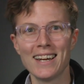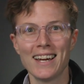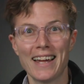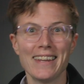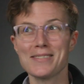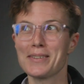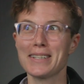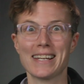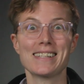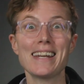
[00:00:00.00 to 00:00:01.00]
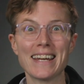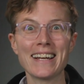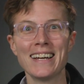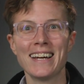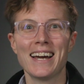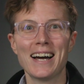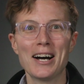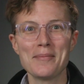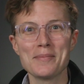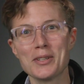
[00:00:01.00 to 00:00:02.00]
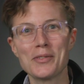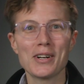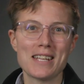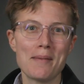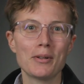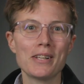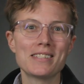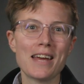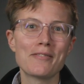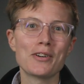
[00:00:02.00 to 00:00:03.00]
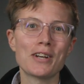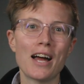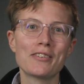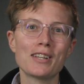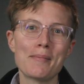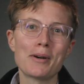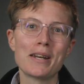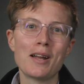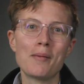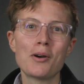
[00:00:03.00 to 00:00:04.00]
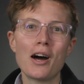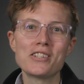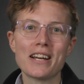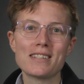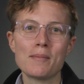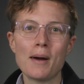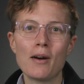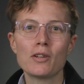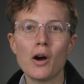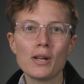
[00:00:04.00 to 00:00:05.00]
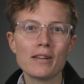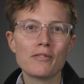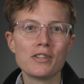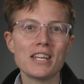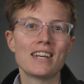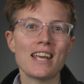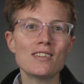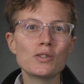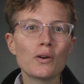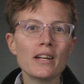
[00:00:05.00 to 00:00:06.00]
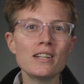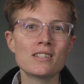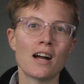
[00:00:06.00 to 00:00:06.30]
And that's really exciting. So for example, at Stanford, I've collaborated on projects about coding for DNA storage.